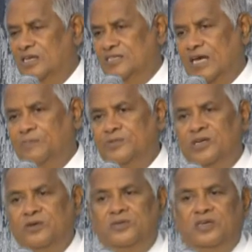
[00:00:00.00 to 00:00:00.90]
That's
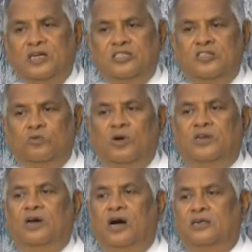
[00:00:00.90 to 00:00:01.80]
absolute nonsense.
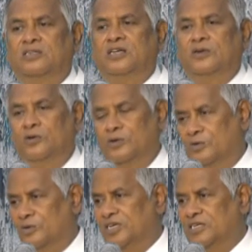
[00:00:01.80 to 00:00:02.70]
What God said,
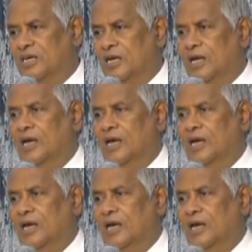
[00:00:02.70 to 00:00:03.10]
don't do it.